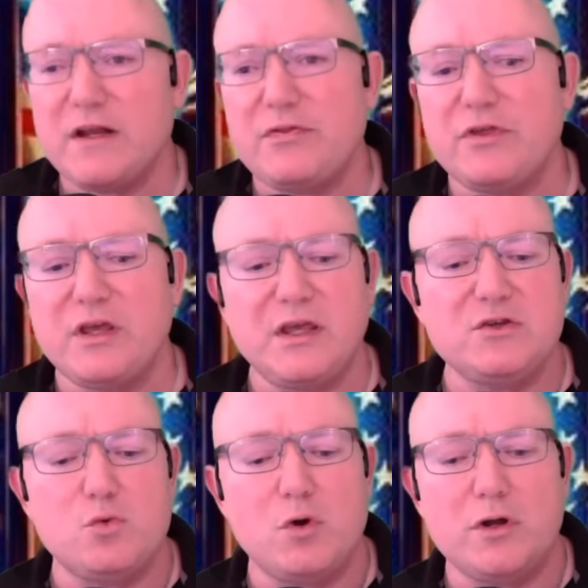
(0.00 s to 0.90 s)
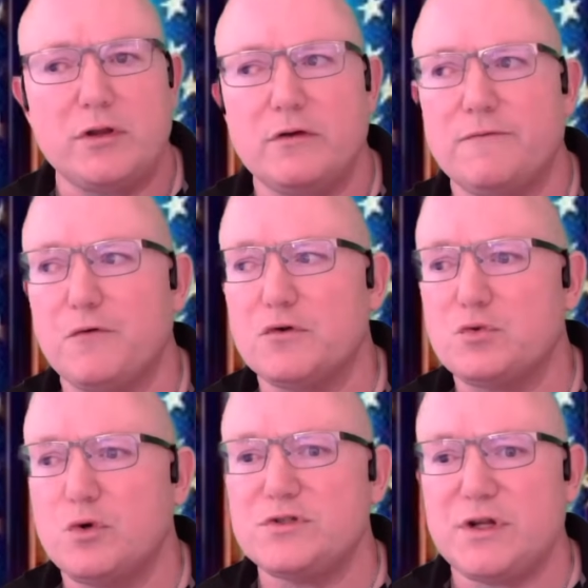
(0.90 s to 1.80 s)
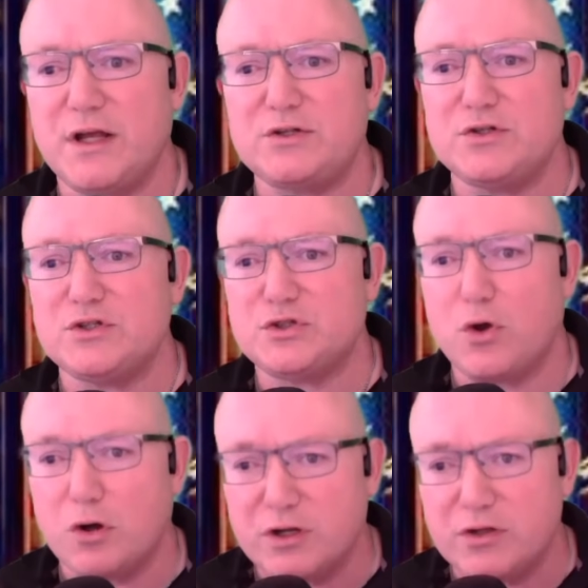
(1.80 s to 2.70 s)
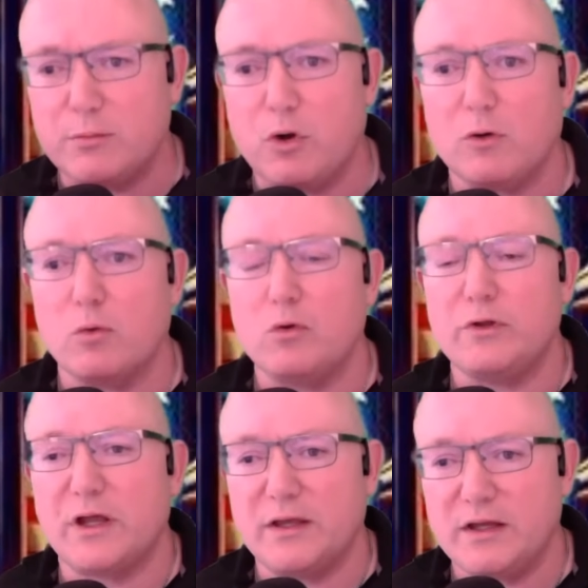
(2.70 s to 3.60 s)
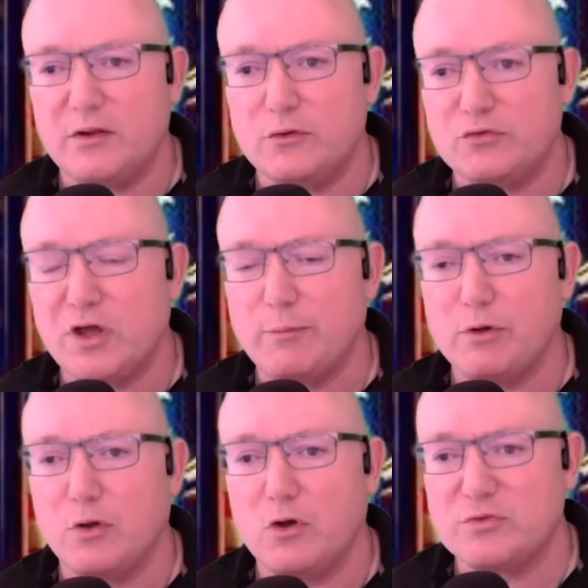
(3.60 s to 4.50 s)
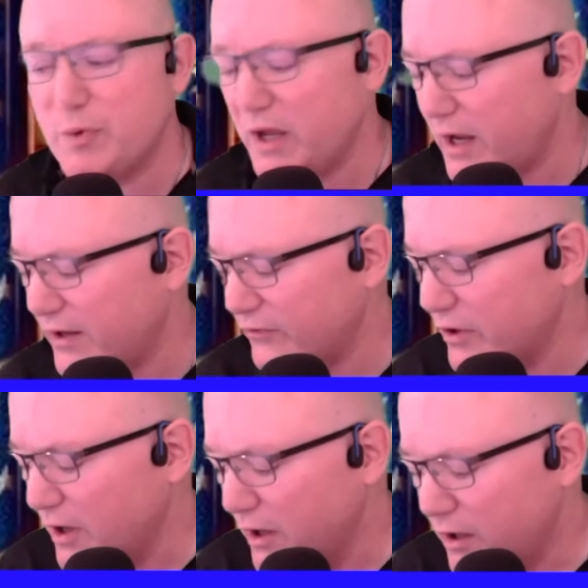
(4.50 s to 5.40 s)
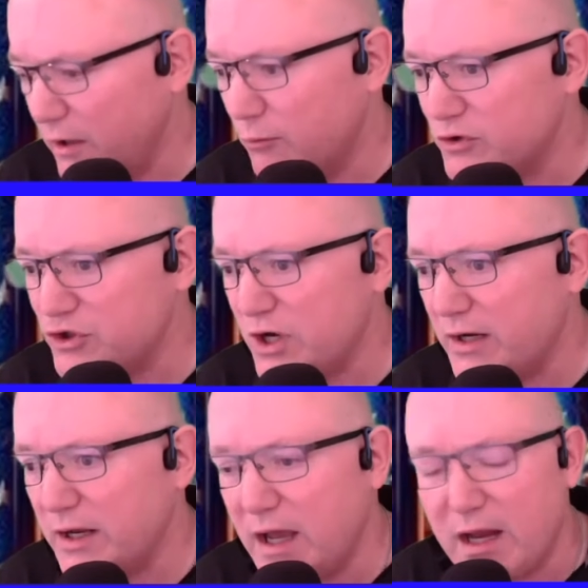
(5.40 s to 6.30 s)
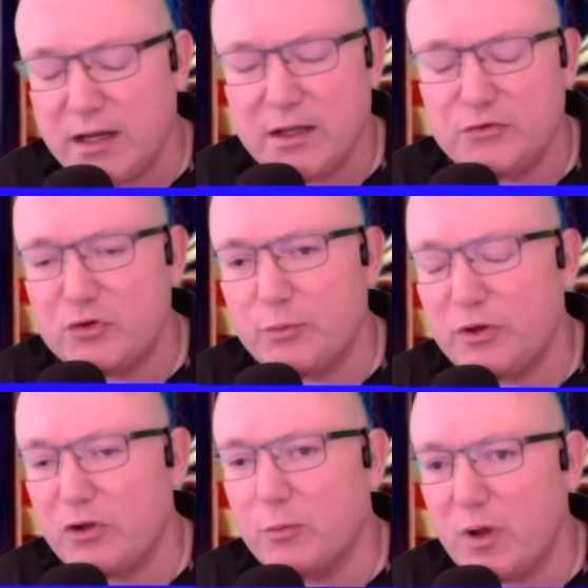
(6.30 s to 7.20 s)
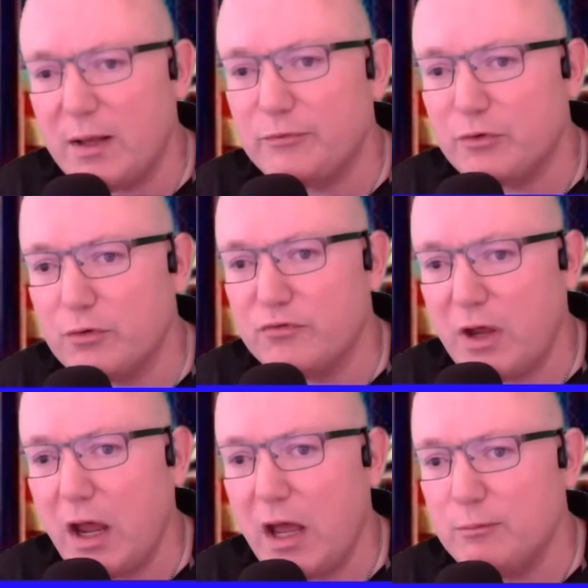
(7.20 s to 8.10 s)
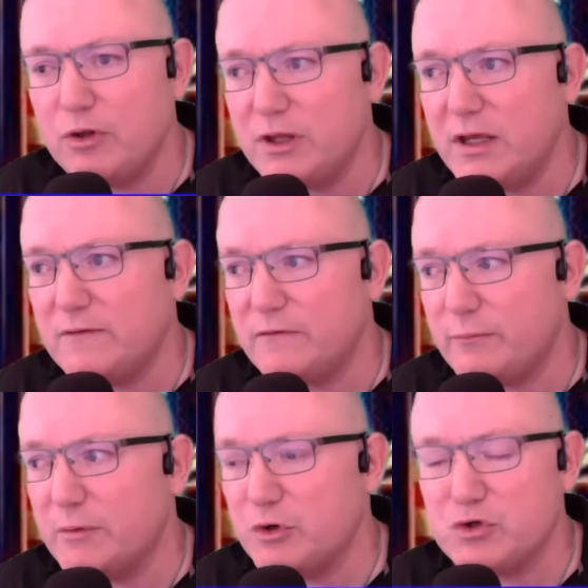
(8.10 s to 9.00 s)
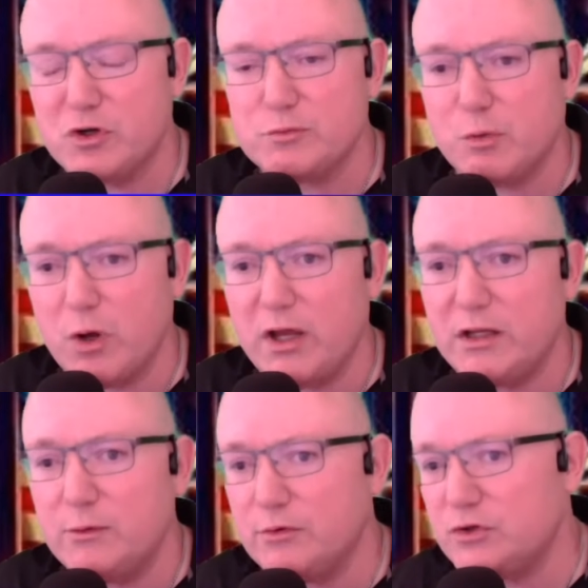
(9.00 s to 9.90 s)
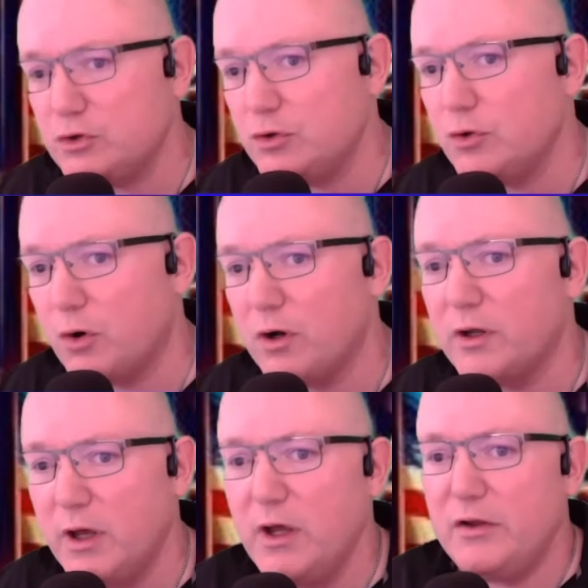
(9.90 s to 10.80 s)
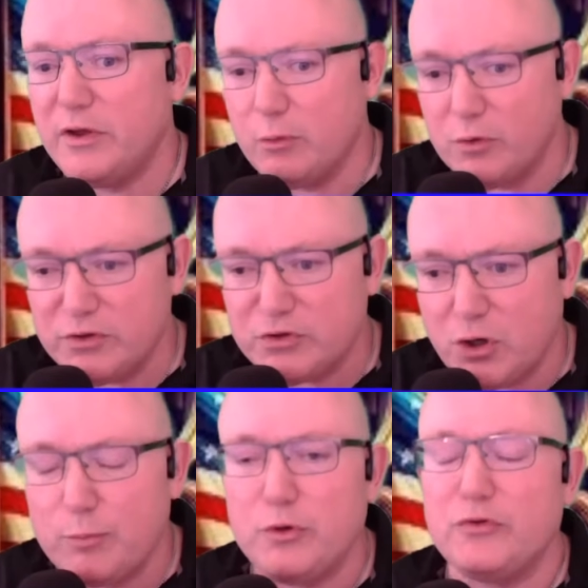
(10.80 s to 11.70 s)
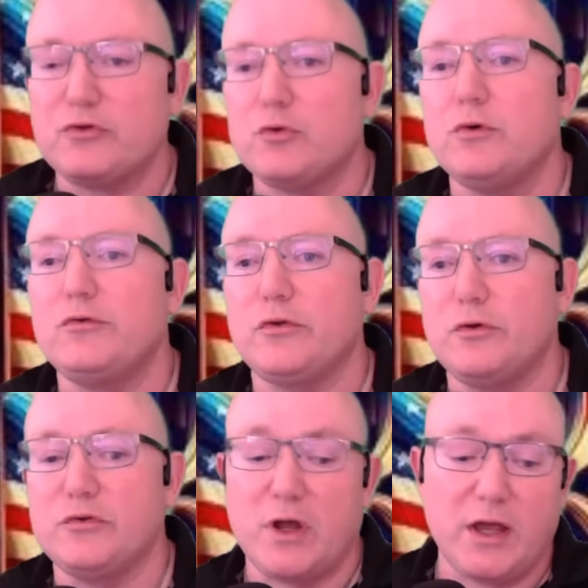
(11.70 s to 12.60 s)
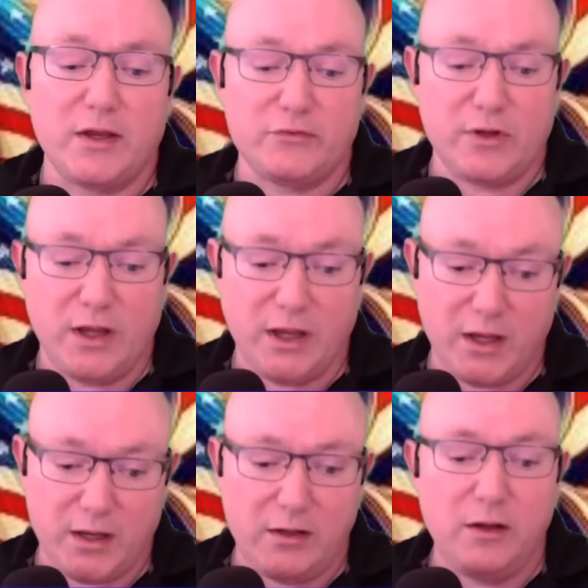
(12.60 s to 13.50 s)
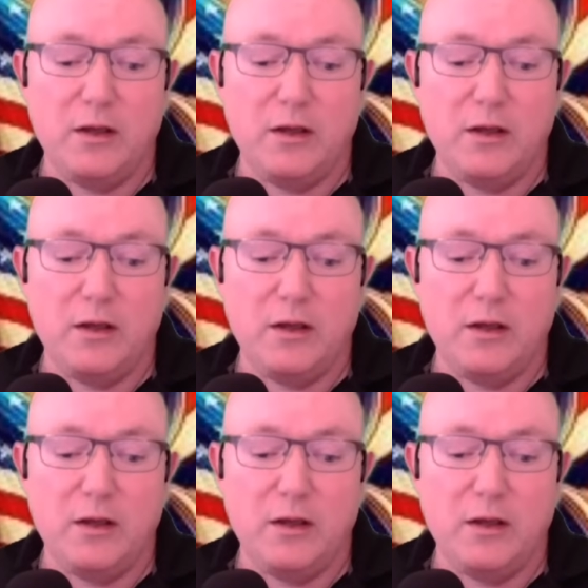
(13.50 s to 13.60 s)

I think he's one of the first ones that actually started the ball rolling on getting those type of laws passed. It was John Gotti and some of the other mobsters. I believe, if memory serves me right, it was New York that really started putting the screws of those guys. And